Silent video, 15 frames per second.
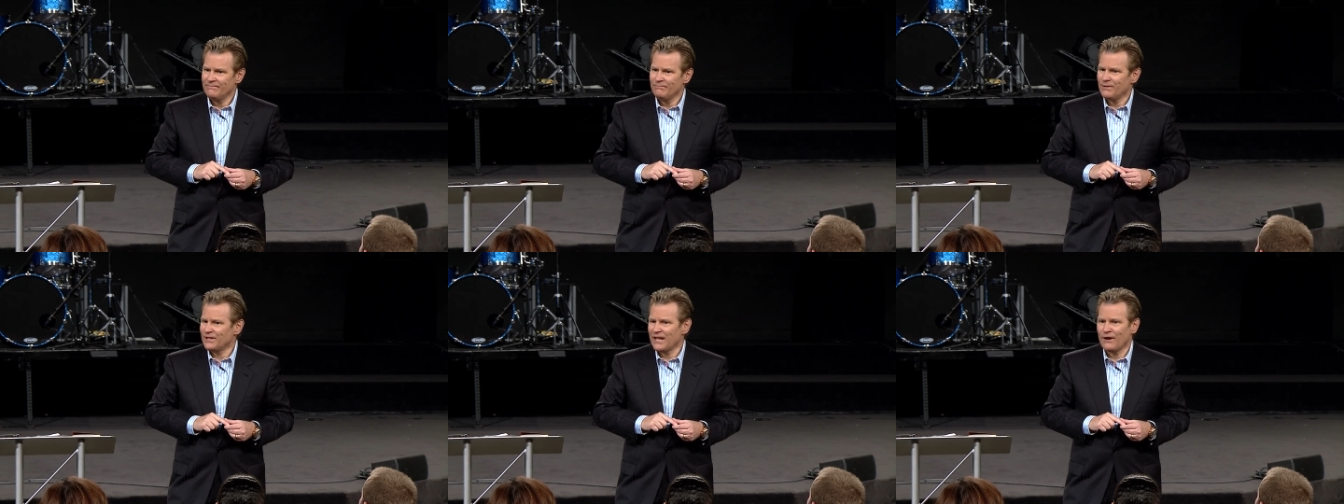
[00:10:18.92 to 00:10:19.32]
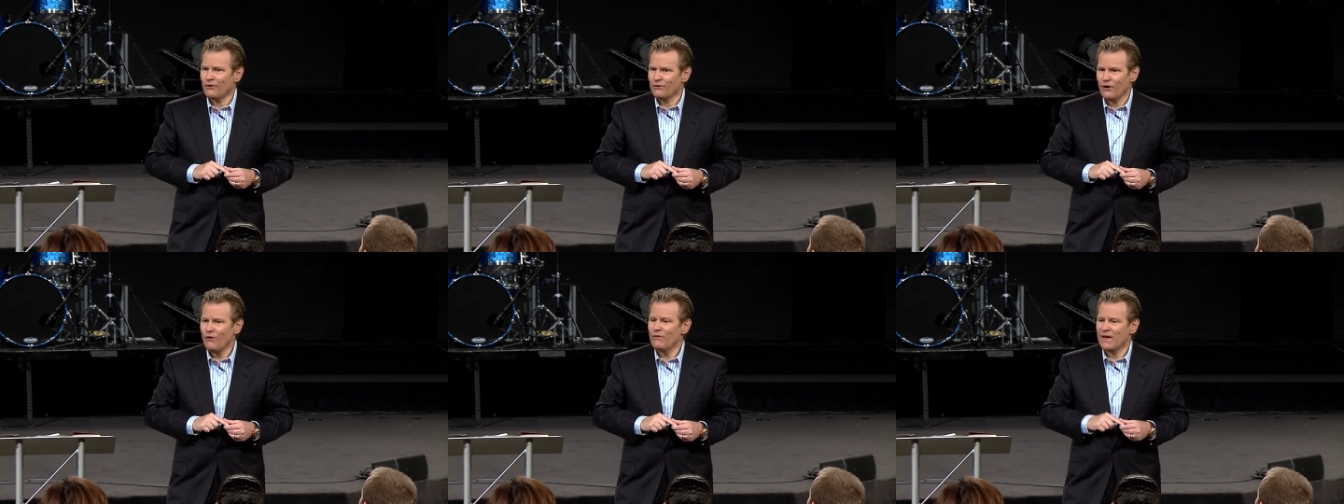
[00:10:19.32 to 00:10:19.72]
But they
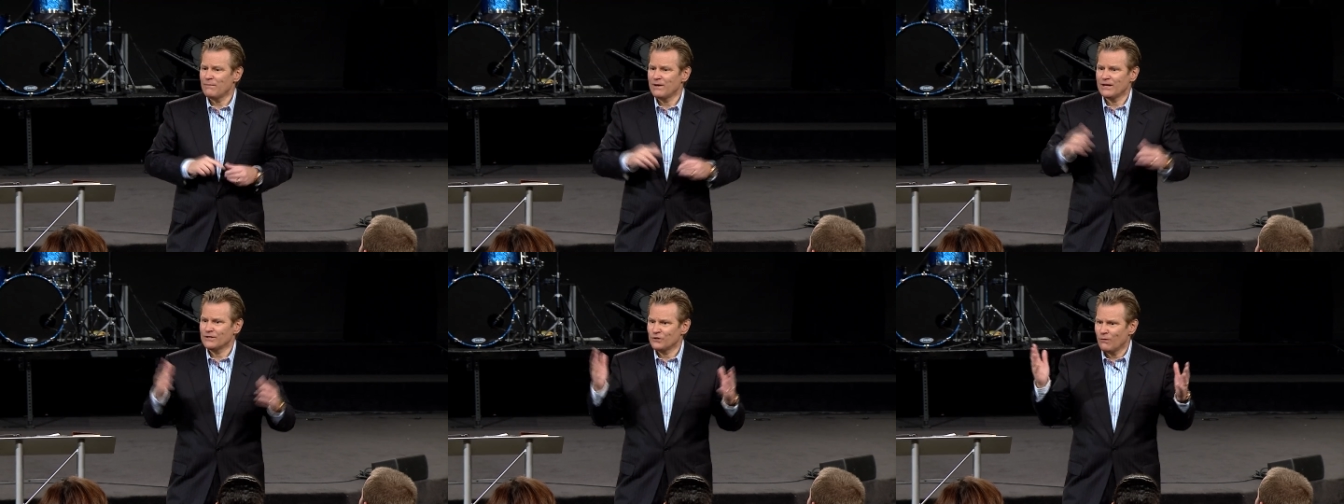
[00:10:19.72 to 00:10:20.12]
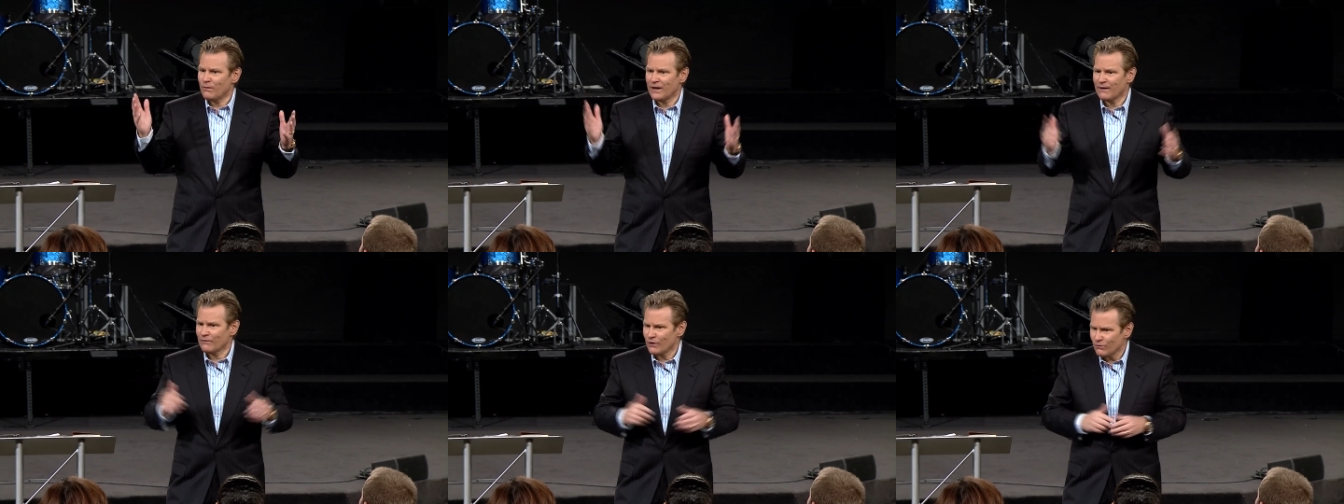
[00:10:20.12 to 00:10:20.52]
don't know that because
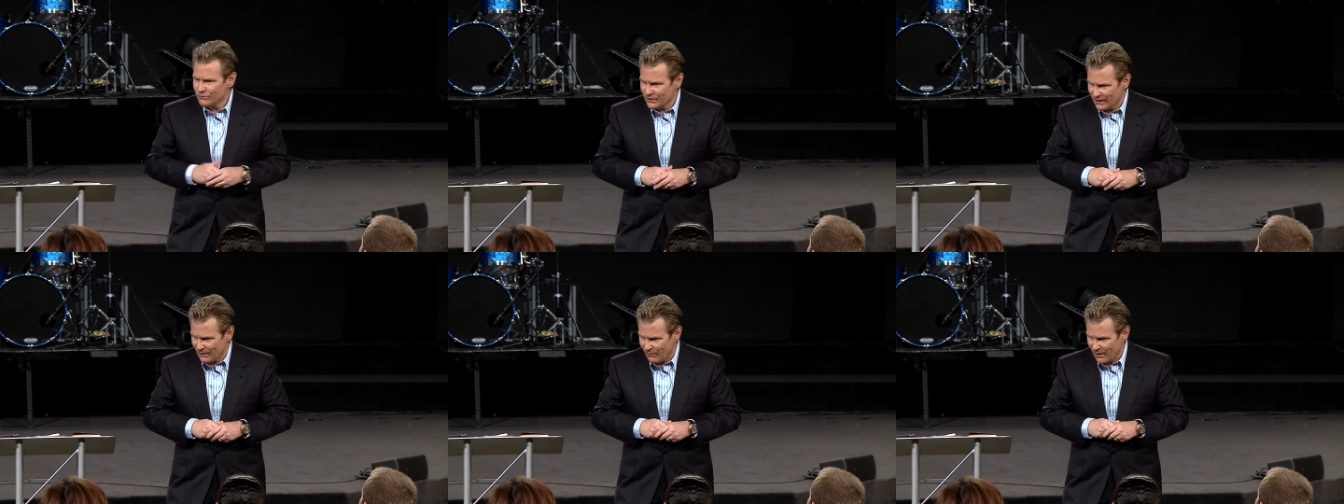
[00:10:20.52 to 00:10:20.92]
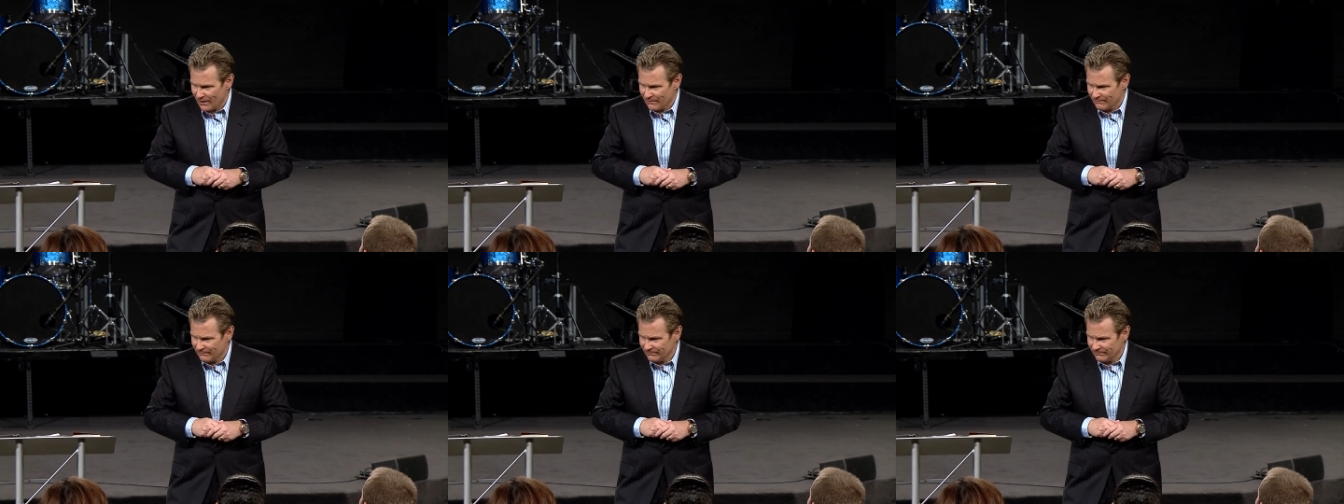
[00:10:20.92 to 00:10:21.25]
nobody ever goes anywhere.